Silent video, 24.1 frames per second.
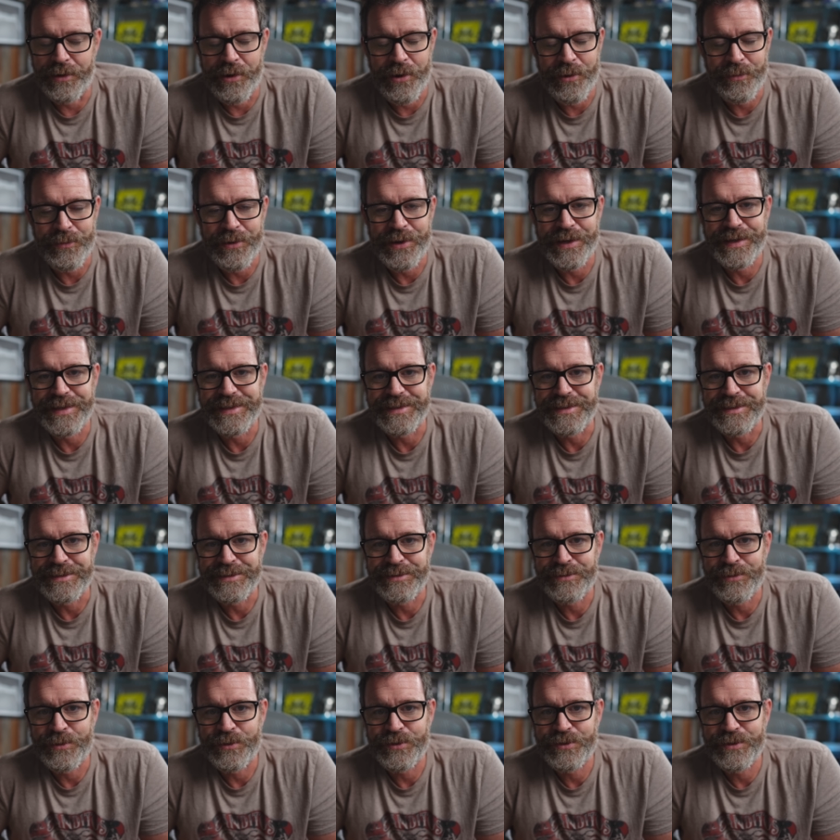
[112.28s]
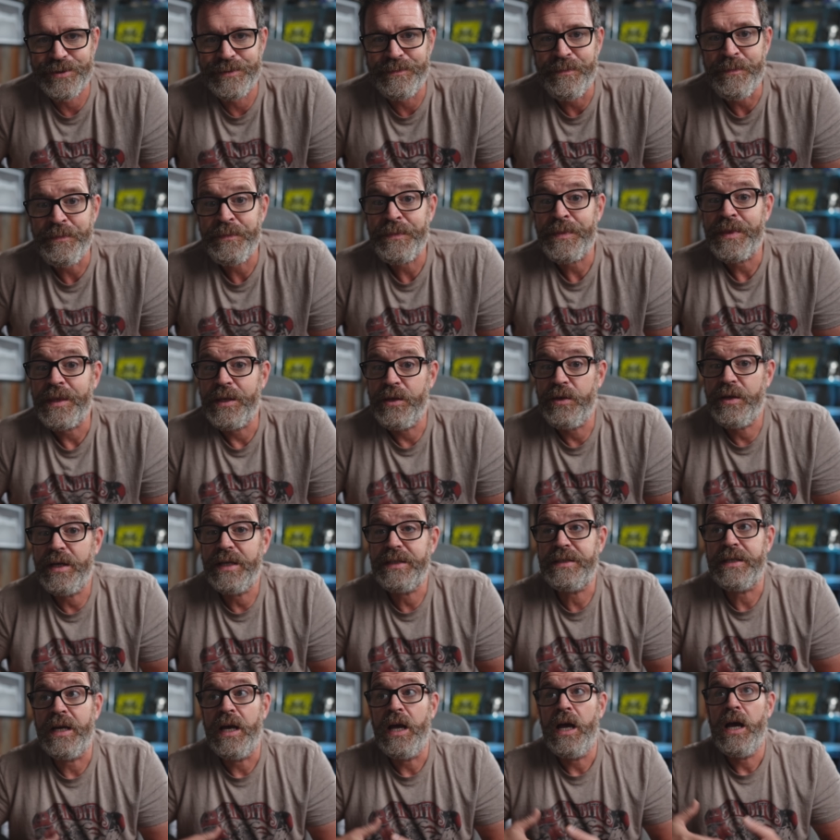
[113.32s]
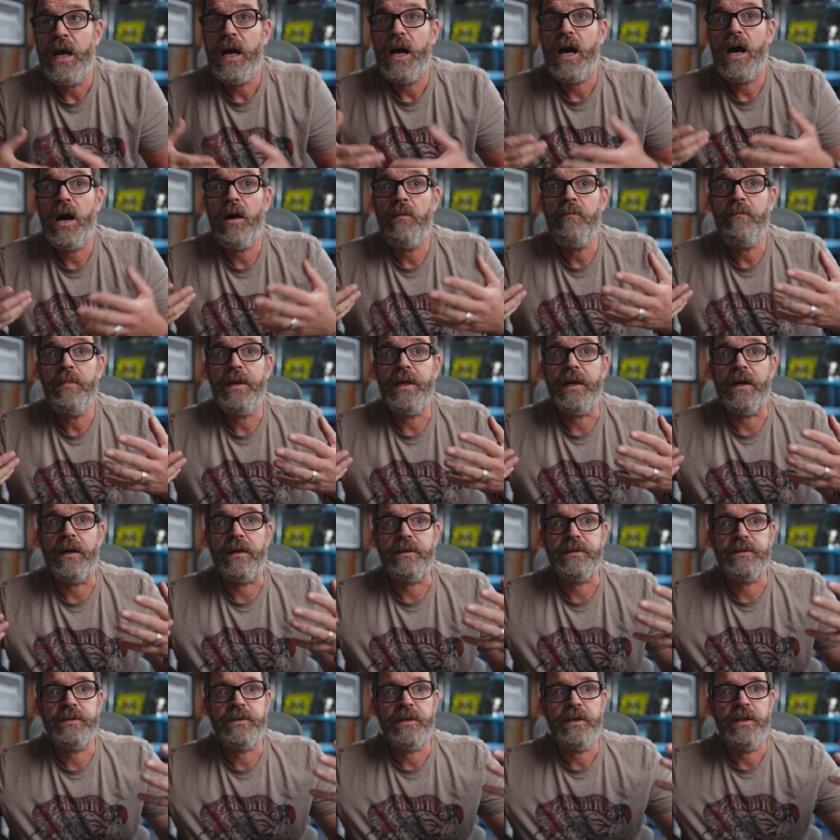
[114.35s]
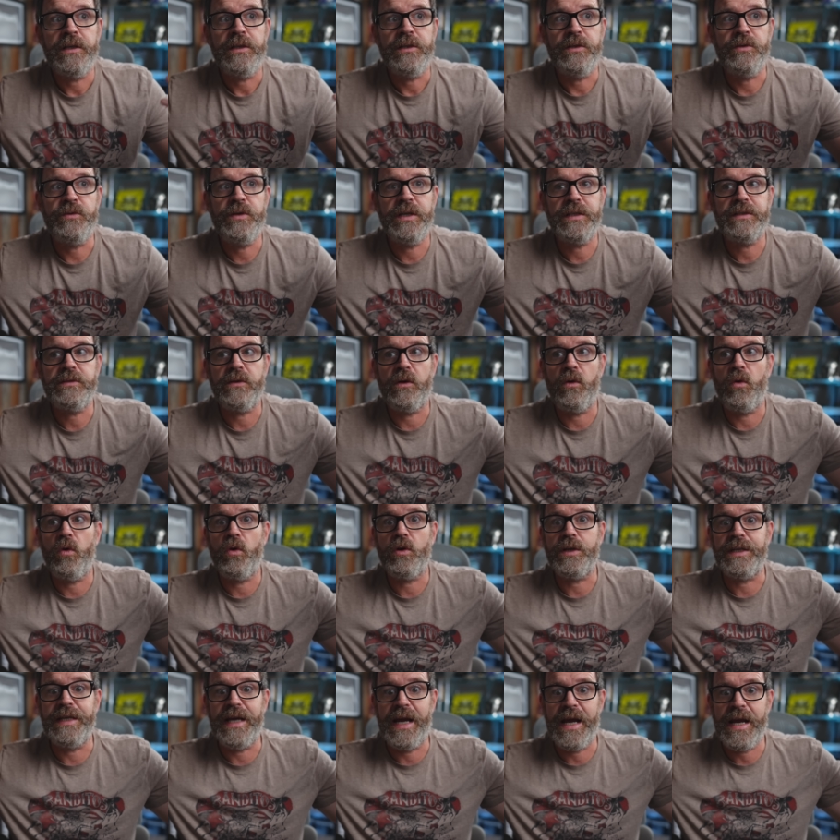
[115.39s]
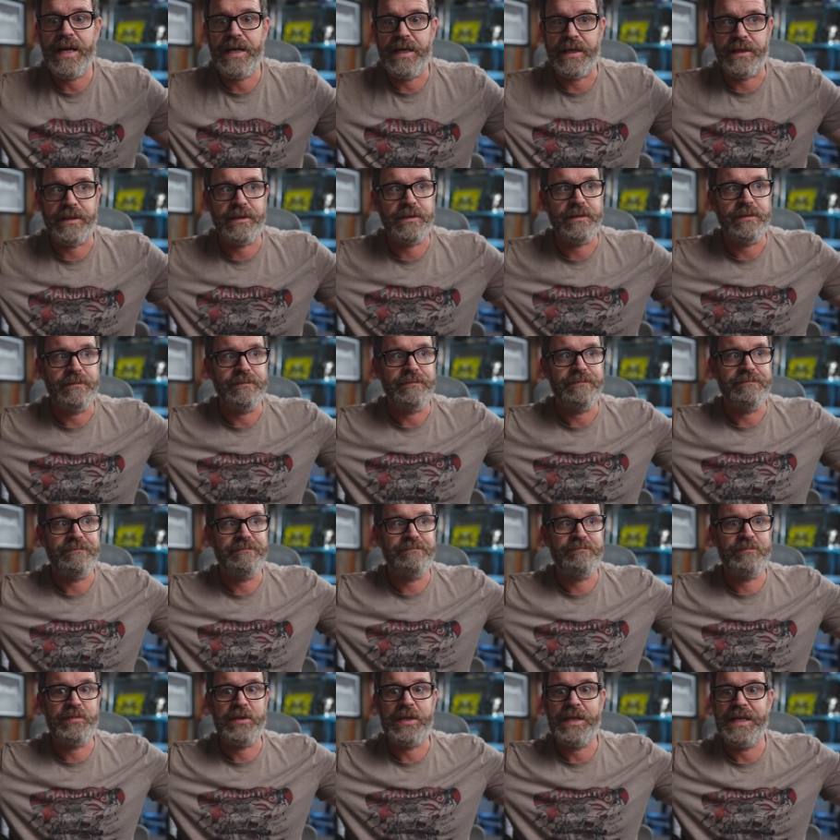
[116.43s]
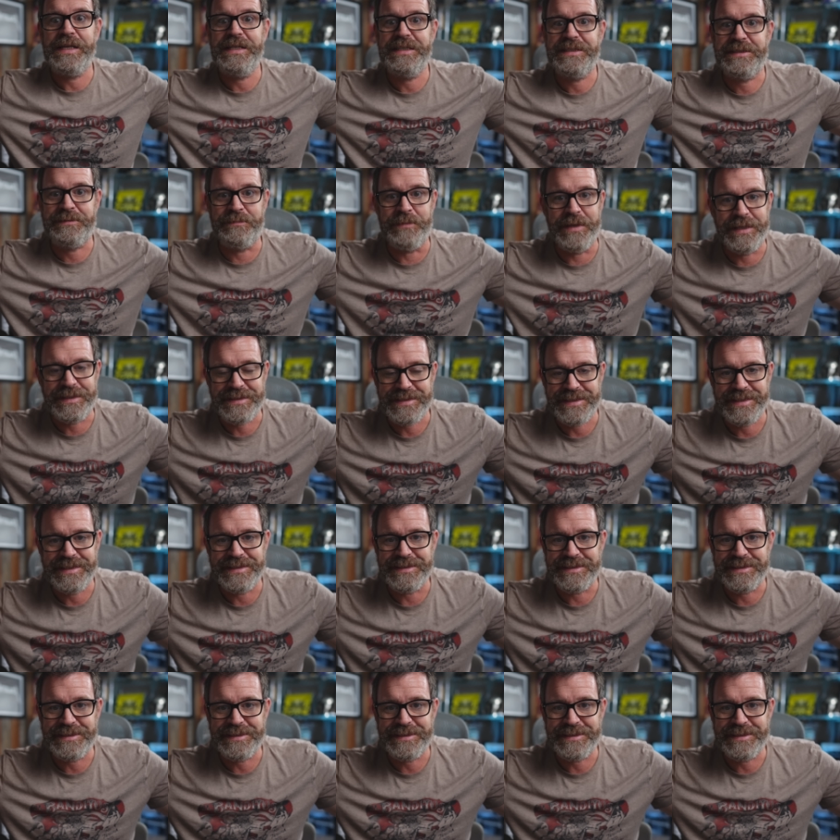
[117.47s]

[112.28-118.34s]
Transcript: harmonic distortion, you get ambiance, you get organic placement in